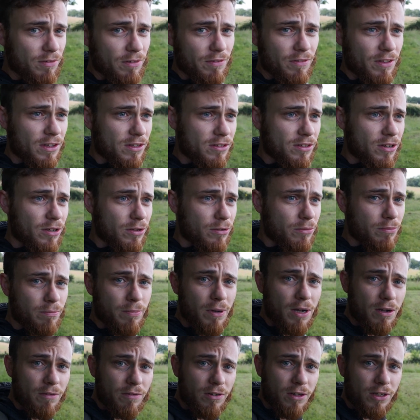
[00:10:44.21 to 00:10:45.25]
if there's no
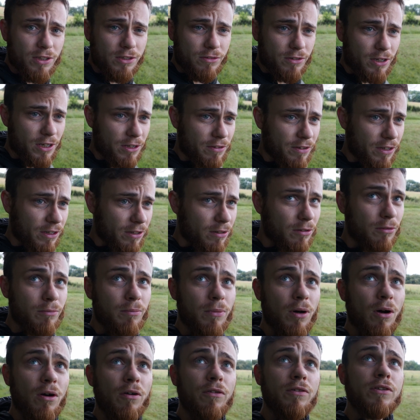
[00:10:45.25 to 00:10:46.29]
butterflies or anything or
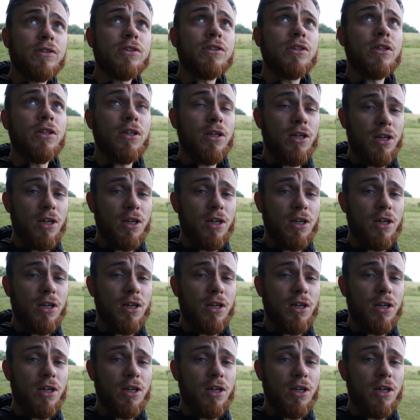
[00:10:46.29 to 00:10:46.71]
moths,